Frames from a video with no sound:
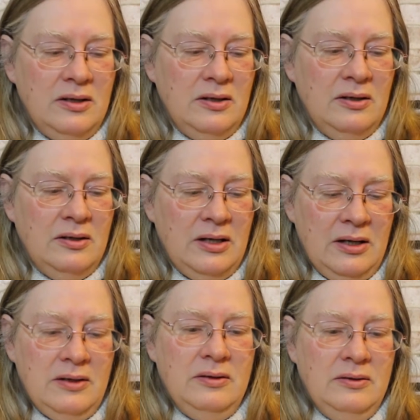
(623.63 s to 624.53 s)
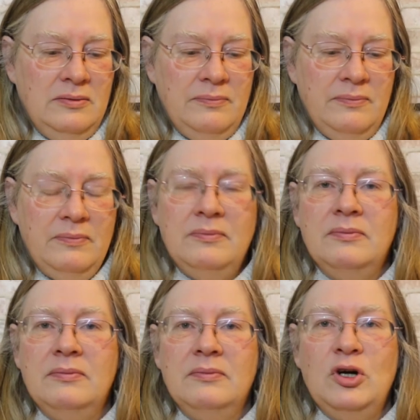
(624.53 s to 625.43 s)
her
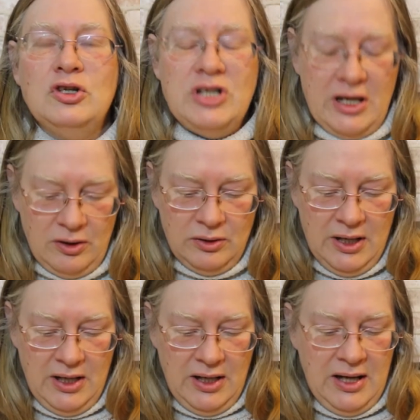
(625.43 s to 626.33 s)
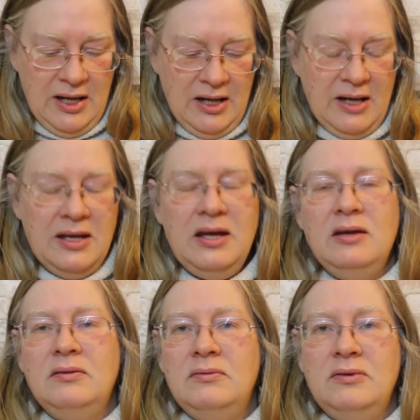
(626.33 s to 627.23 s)
channel. And I
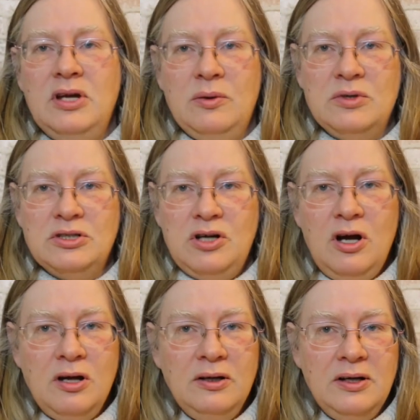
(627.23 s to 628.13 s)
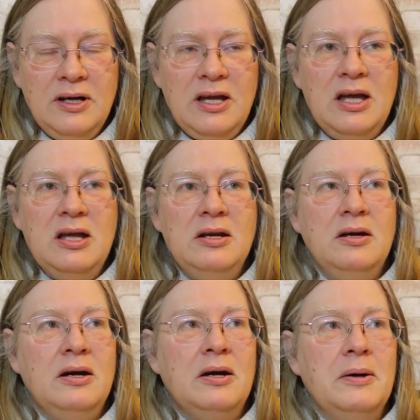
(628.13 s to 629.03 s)
can't think what it's called again.
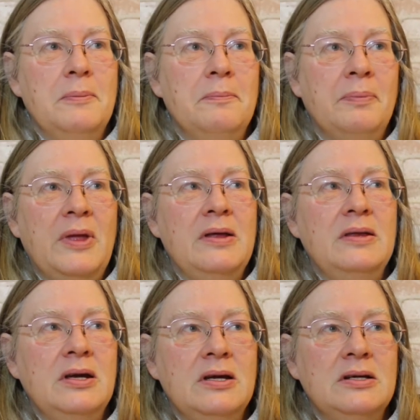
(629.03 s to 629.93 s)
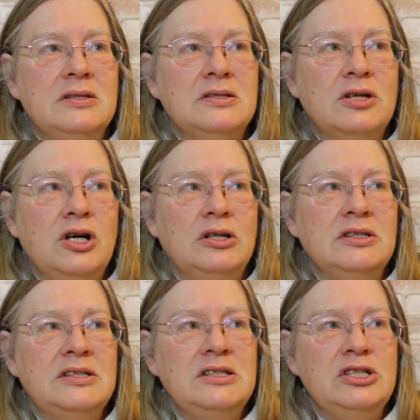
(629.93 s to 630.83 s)
I think it's called
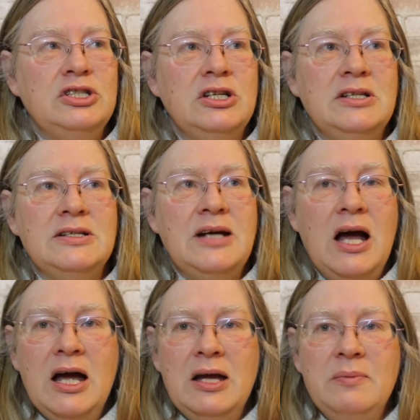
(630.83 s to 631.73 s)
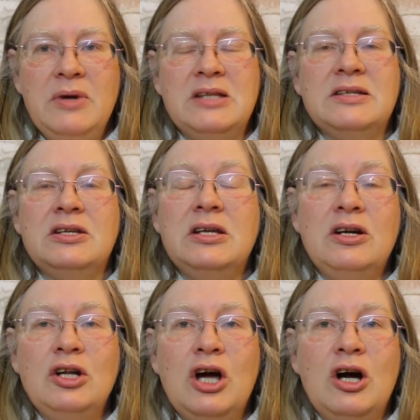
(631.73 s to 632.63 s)
Stitch in Time. It's a knit
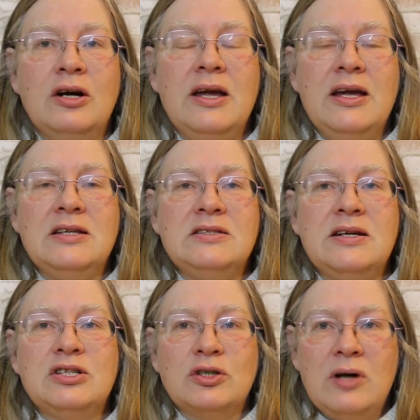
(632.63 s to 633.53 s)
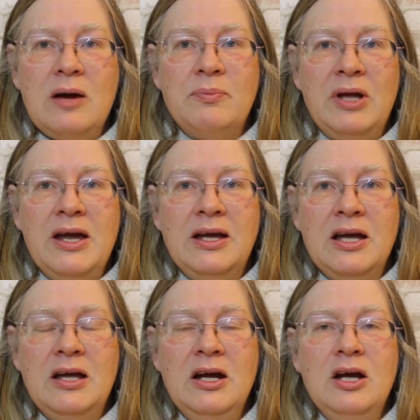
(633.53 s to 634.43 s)
along. It's a scrap
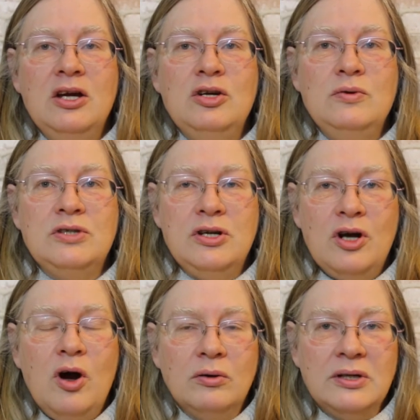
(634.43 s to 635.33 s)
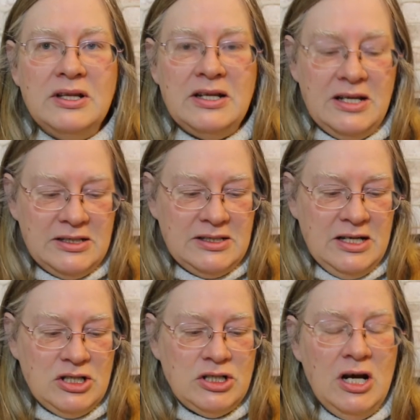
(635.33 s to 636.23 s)
blanket using only the knit
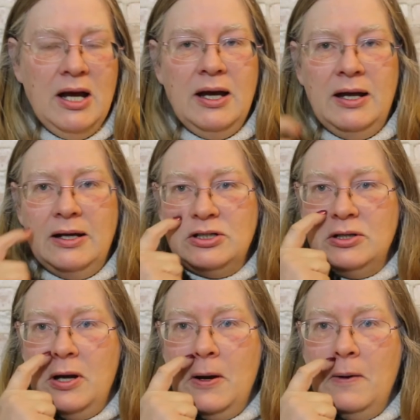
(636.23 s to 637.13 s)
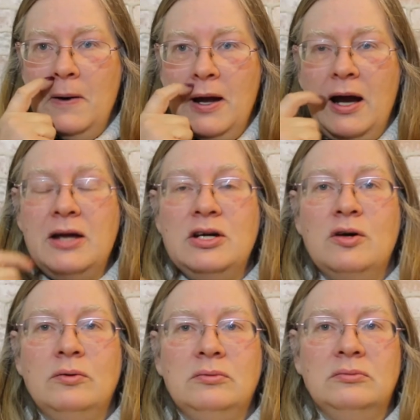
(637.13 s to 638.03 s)
stitch. And as you know, I
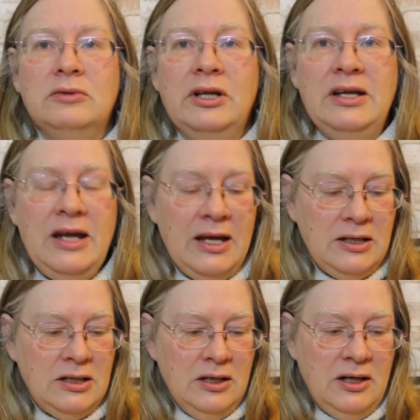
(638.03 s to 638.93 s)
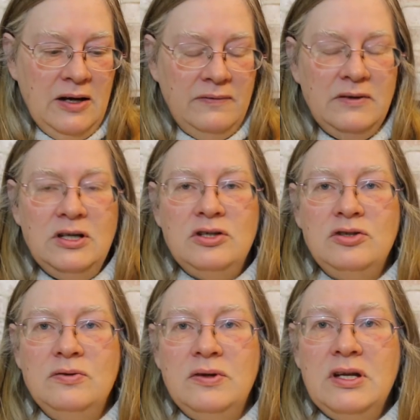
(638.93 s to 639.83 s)
don't really knit. I've knit
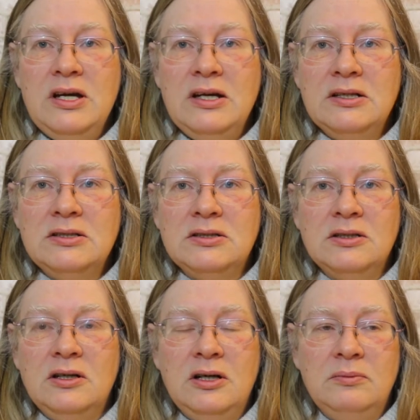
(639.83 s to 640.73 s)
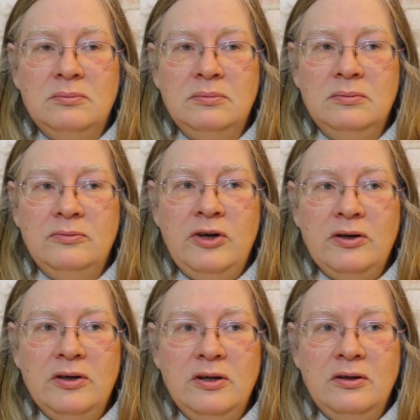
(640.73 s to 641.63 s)
two things. They